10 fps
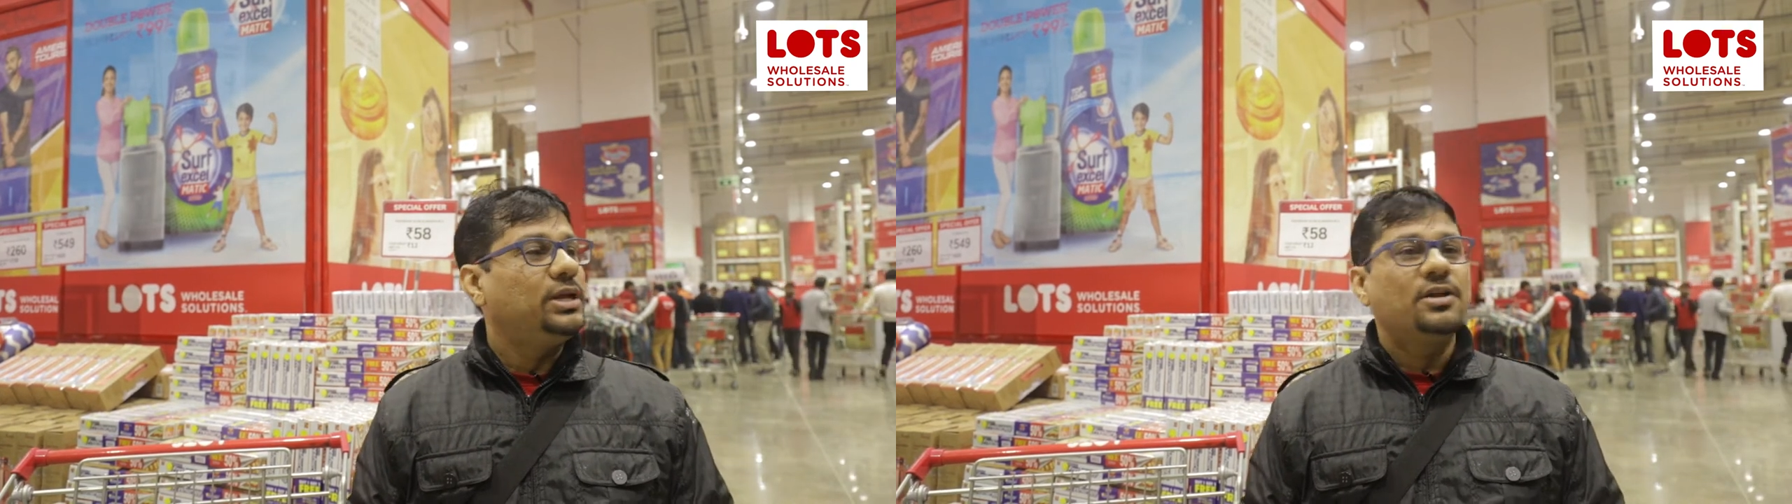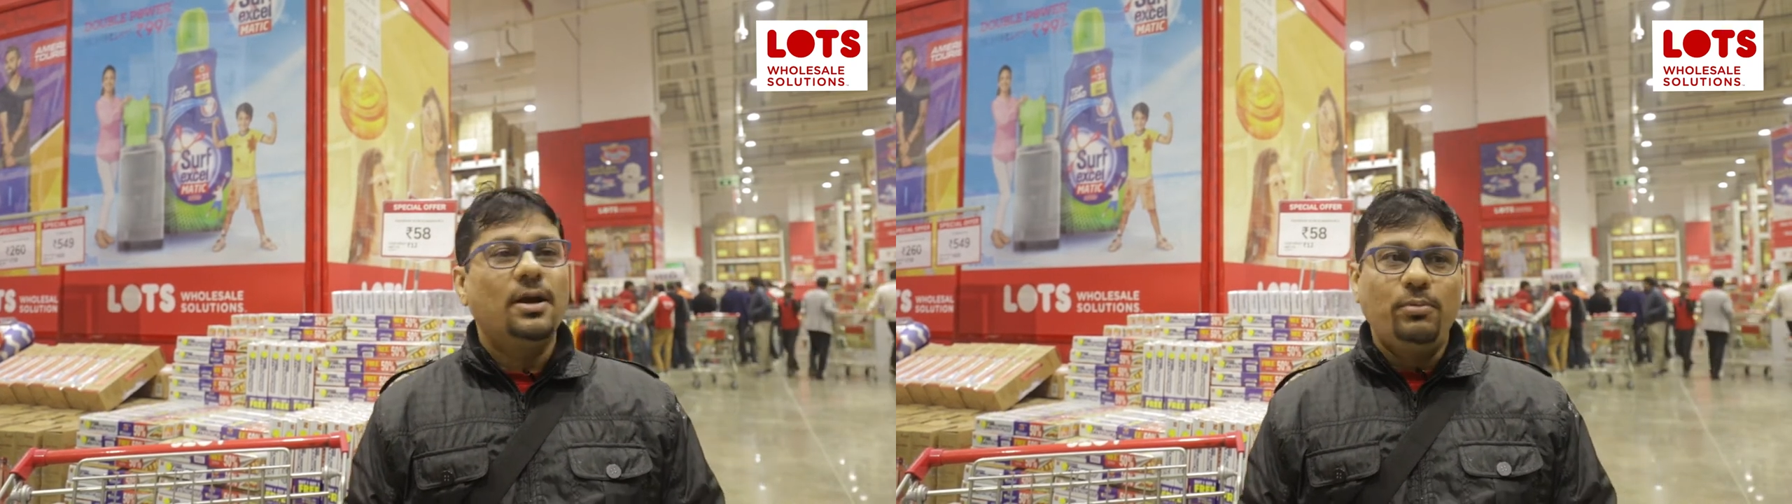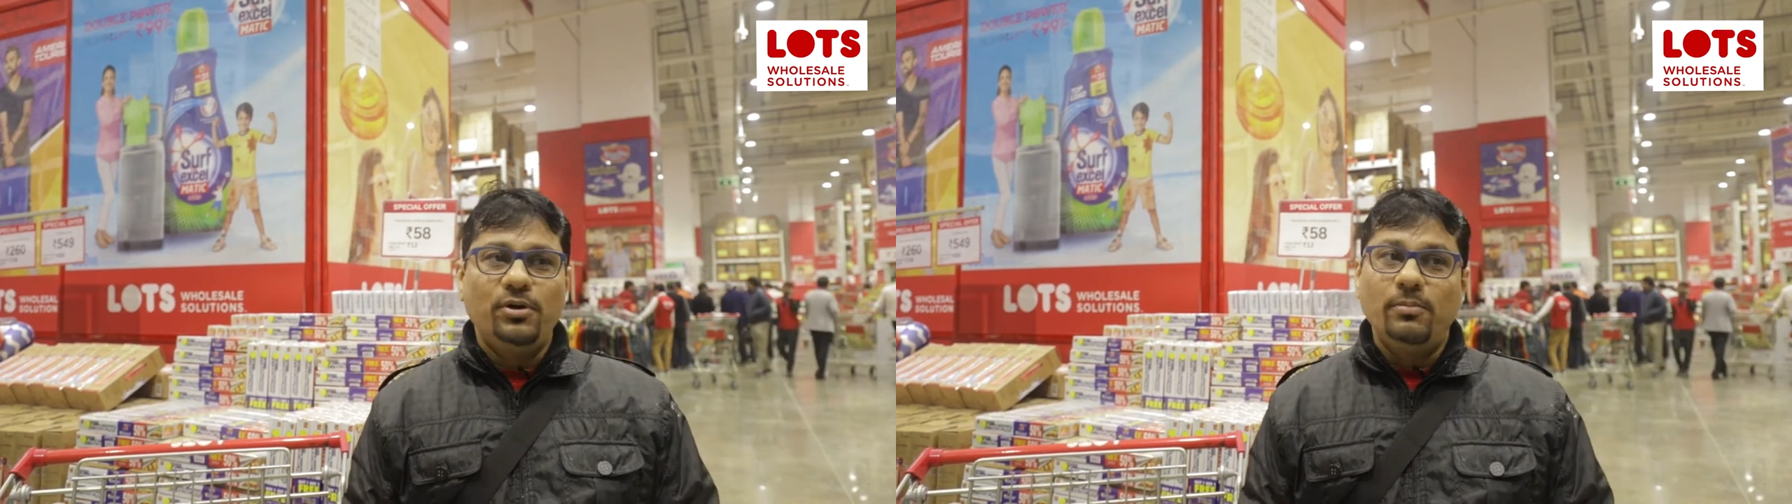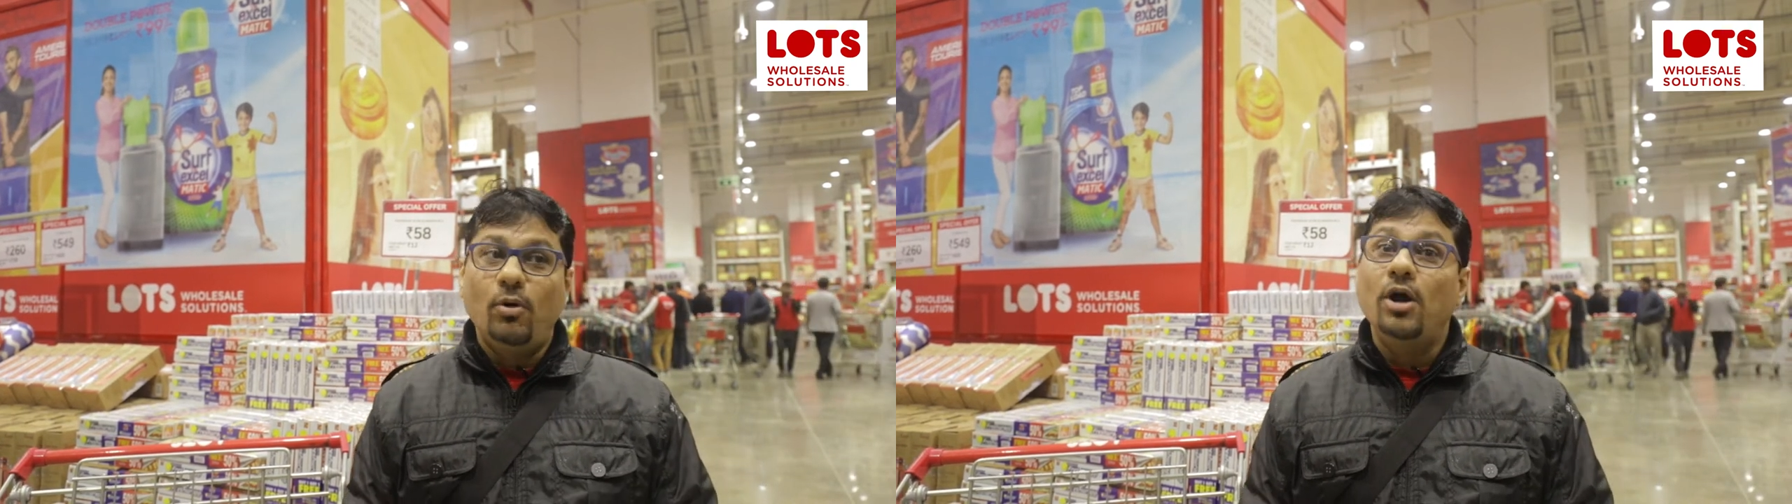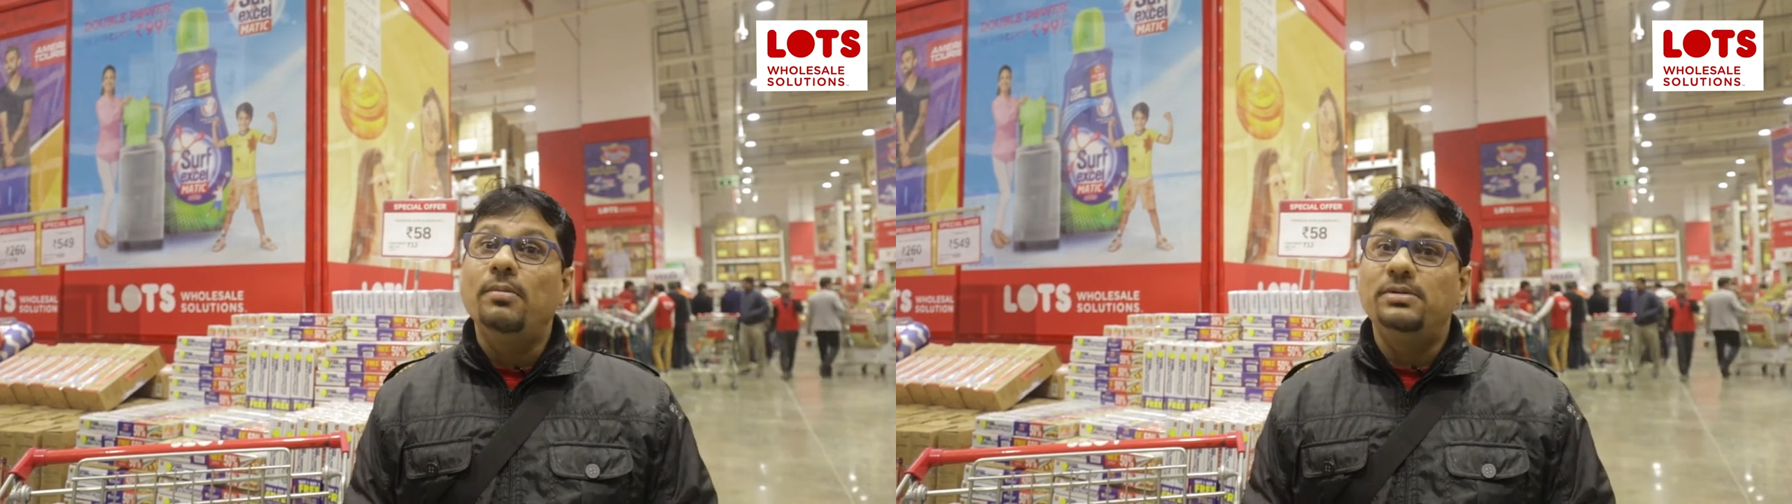
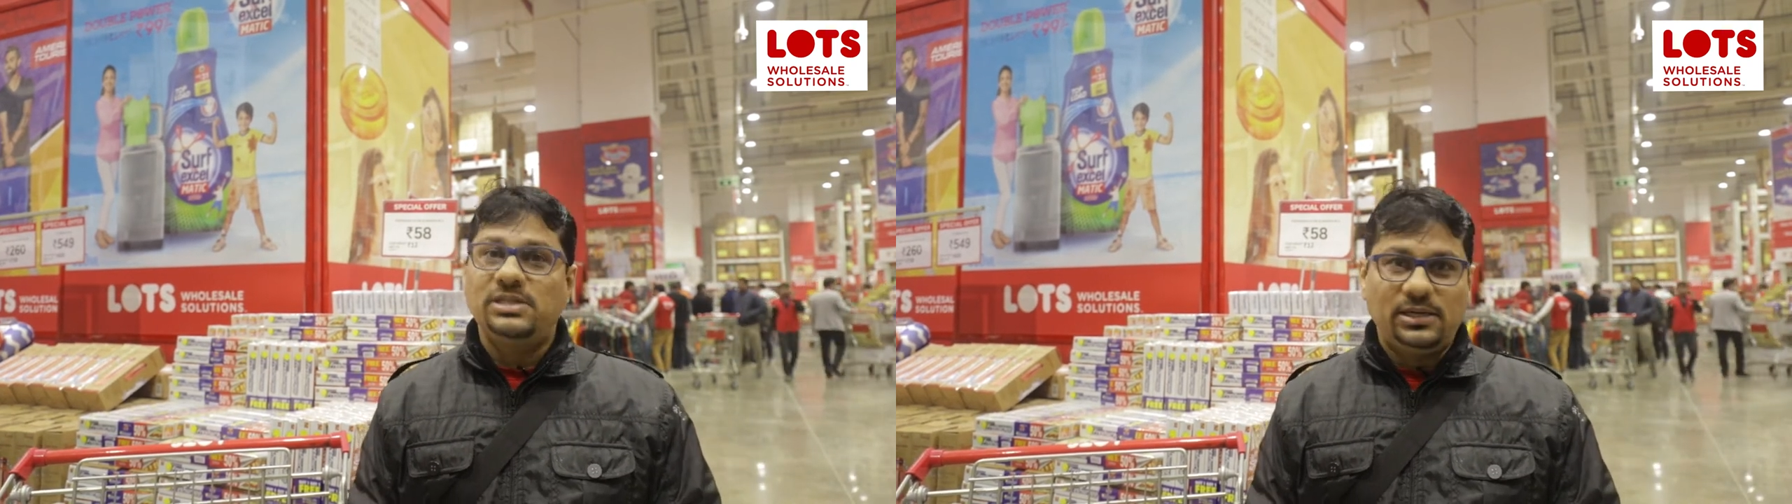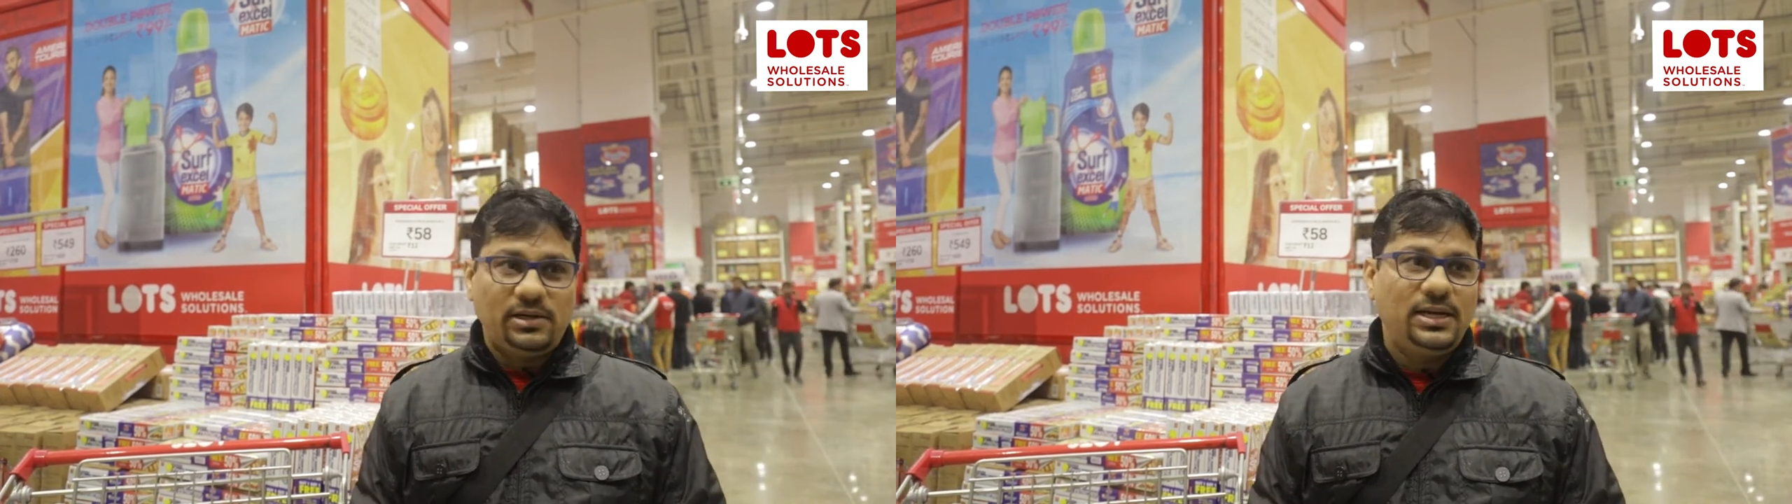Indirapuram or maybe Sector